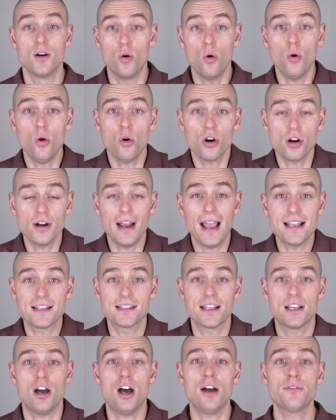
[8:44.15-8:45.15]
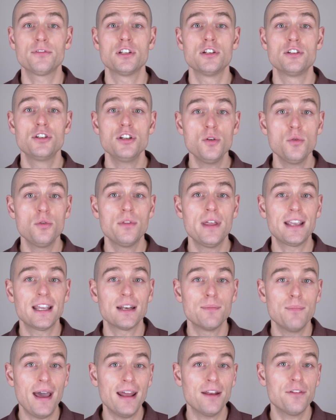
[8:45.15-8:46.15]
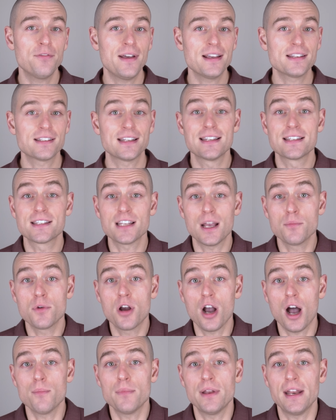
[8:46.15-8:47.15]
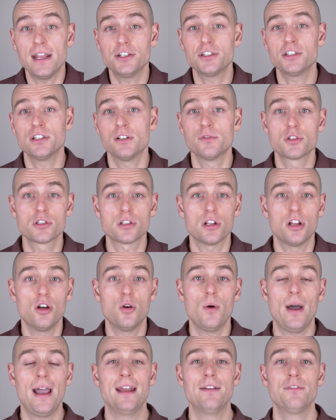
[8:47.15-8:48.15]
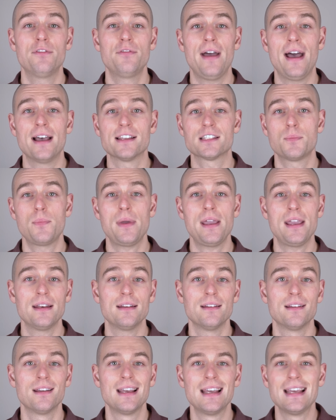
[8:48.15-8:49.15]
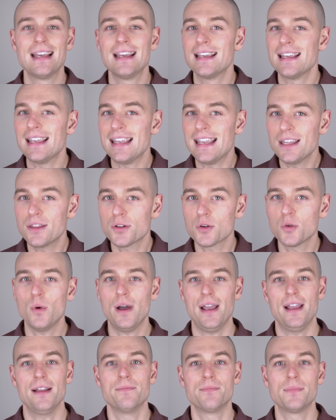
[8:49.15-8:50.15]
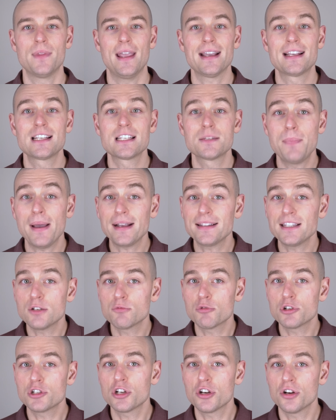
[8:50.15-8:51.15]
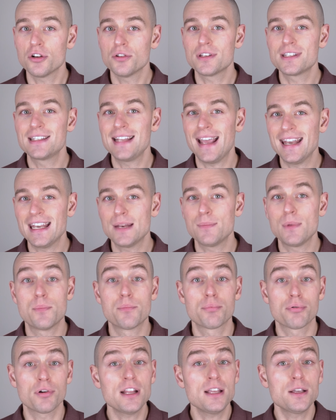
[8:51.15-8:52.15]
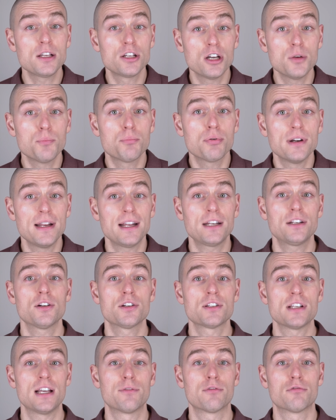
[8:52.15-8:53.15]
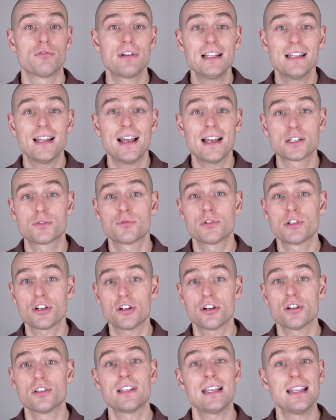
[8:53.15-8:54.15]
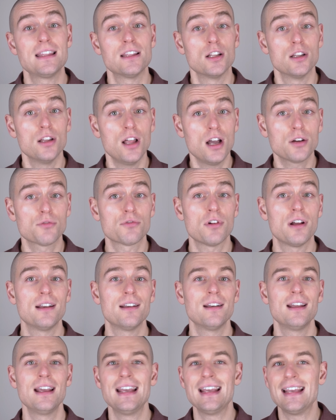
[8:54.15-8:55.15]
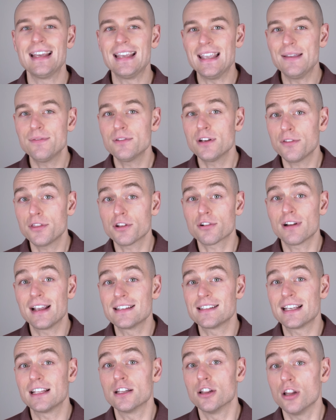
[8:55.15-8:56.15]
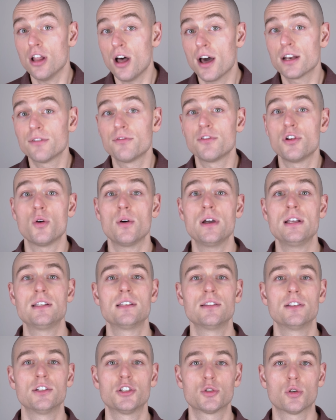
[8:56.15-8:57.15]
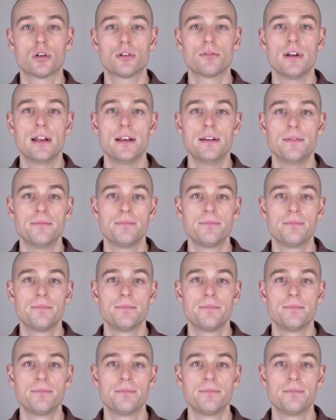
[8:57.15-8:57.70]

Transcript: Or, as they often do, they can manifest as some combination of slow and fast pain. Either way, expected returns tend to be pretty good predictors of realized returns in the long run, even if there is a lot of noise in the short run.